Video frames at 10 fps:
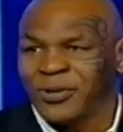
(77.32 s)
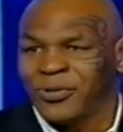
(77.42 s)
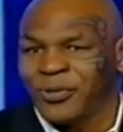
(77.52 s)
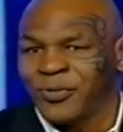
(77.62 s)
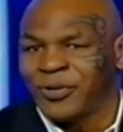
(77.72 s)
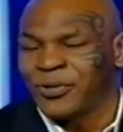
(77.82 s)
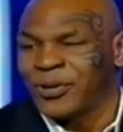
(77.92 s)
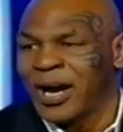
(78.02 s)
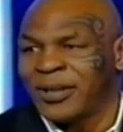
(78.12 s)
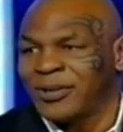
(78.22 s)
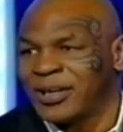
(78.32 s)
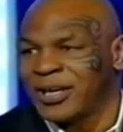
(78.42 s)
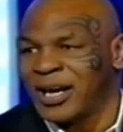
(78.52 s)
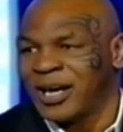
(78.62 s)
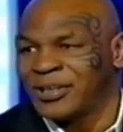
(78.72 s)
necessarily the size of the
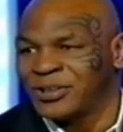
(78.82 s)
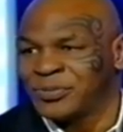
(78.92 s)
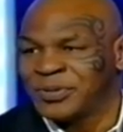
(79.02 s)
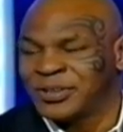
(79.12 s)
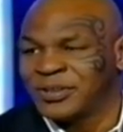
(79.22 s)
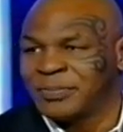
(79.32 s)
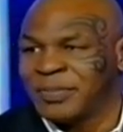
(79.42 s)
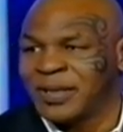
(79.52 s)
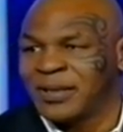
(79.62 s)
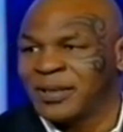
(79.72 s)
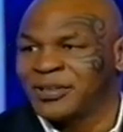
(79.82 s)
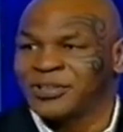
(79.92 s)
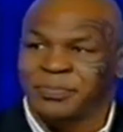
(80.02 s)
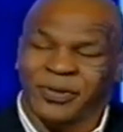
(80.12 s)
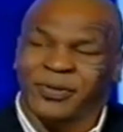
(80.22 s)
guy. You know what I mean? It's basically the
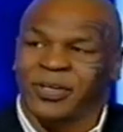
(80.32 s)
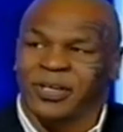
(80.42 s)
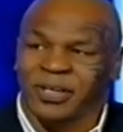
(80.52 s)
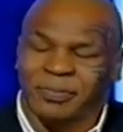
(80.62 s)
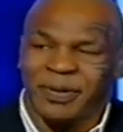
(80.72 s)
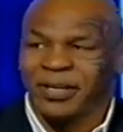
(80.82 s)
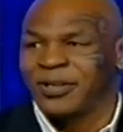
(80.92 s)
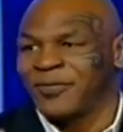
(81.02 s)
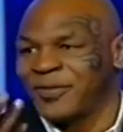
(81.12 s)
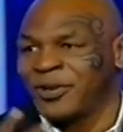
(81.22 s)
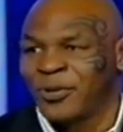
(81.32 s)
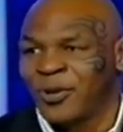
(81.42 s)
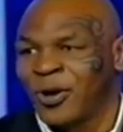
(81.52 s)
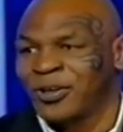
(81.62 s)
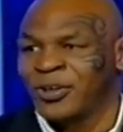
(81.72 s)
spirit and the competitive in his
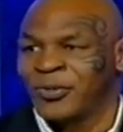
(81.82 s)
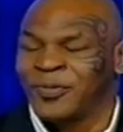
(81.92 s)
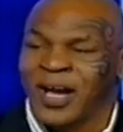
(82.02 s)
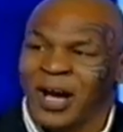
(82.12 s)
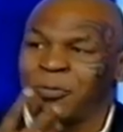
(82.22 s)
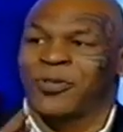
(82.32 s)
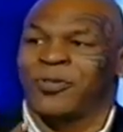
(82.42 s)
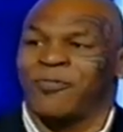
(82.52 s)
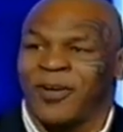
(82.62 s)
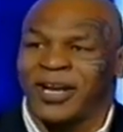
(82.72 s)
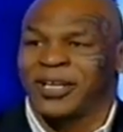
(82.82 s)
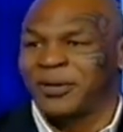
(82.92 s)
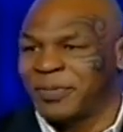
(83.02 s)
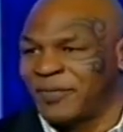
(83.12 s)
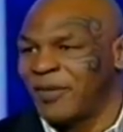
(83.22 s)
heart. You know, if a guy wants to fight, he
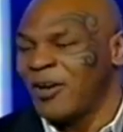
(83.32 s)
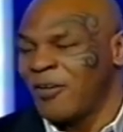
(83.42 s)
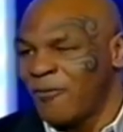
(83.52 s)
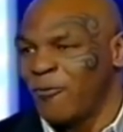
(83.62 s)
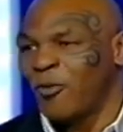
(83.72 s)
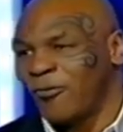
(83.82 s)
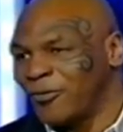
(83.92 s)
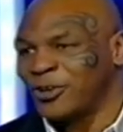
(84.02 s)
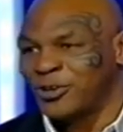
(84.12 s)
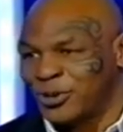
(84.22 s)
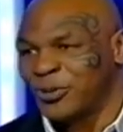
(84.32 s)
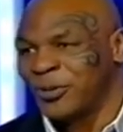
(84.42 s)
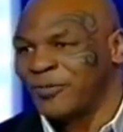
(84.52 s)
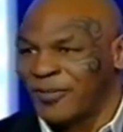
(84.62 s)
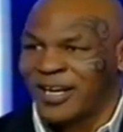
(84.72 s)
could be
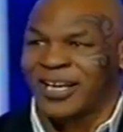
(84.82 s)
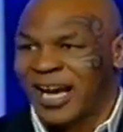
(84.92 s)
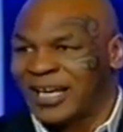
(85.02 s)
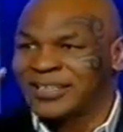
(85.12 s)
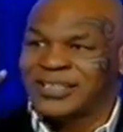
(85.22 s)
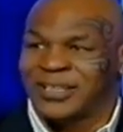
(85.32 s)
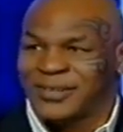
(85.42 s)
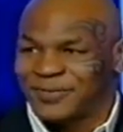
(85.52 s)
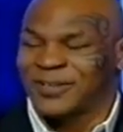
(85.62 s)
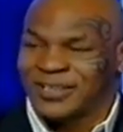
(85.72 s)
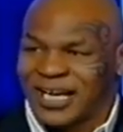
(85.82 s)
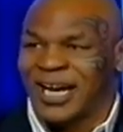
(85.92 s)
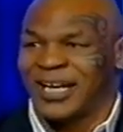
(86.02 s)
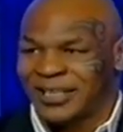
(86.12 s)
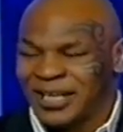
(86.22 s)
4'2" and fight a guy
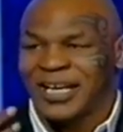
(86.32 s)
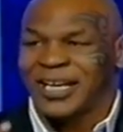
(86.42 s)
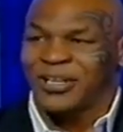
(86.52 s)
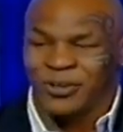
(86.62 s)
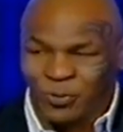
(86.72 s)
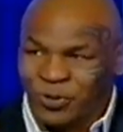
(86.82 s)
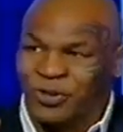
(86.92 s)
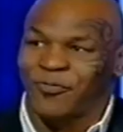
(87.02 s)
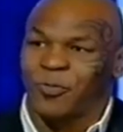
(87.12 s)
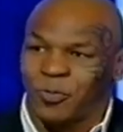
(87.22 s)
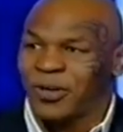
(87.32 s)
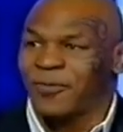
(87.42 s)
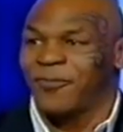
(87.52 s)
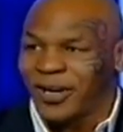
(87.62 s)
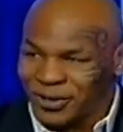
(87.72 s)
6'9". You know, if you want
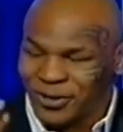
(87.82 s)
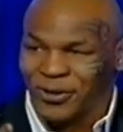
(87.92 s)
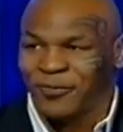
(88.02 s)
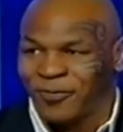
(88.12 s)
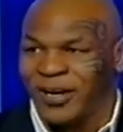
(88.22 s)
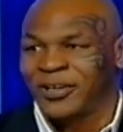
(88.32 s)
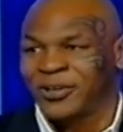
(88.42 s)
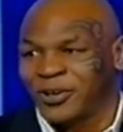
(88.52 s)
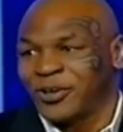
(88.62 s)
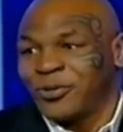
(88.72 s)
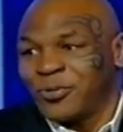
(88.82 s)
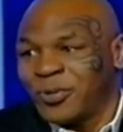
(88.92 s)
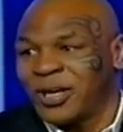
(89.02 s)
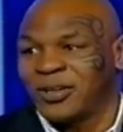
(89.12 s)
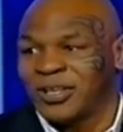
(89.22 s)
to fight, you're going to fight and you're going to do
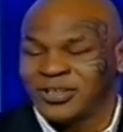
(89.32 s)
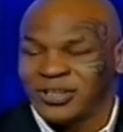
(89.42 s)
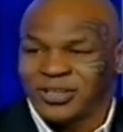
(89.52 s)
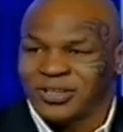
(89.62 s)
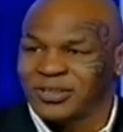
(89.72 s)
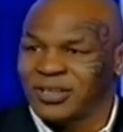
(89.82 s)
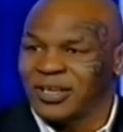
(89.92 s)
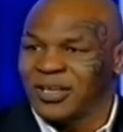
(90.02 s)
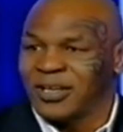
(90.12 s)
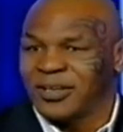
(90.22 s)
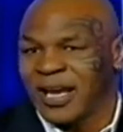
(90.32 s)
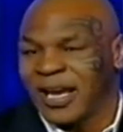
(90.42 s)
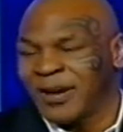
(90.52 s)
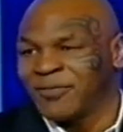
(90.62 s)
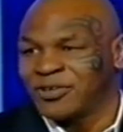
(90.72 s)
well. That's just the
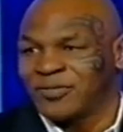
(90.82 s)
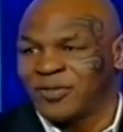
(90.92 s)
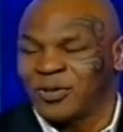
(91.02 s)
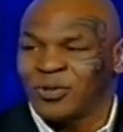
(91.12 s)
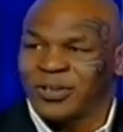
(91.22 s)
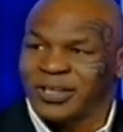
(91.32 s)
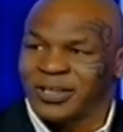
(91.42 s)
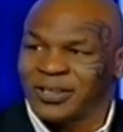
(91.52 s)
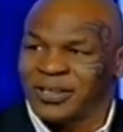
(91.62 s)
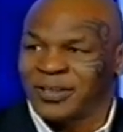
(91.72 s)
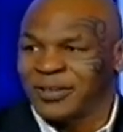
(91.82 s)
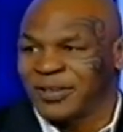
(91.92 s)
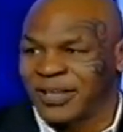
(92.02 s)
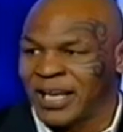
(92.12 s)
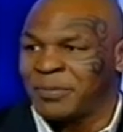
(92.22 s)
average of law here in the
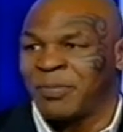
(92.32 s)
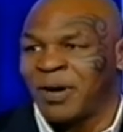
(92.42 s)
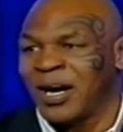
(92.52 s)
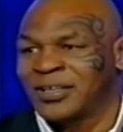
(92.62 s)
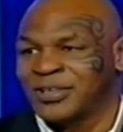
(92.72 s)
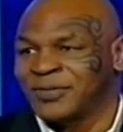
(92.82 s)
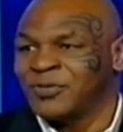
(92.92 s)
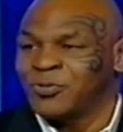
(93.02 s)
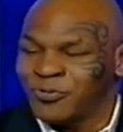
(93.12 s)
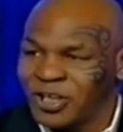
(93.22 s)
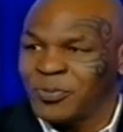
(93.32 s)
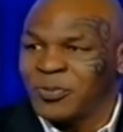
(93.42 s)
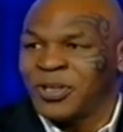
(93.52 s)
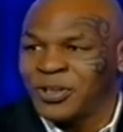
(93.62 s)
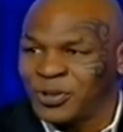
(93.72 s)
game of boxing. If you really
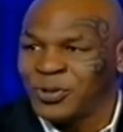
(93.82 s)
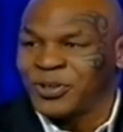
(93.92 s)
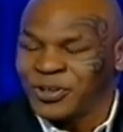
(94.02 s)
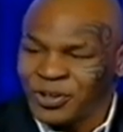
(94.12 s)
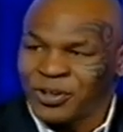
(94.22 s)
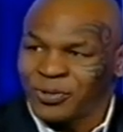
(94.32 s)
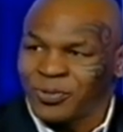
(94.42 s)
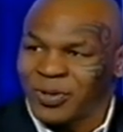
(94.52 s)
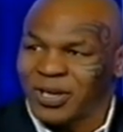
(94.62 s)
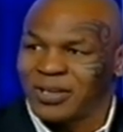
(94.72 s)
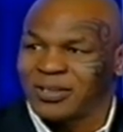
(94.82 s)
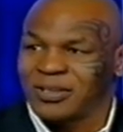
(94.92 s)
want to do it, you're going to do well.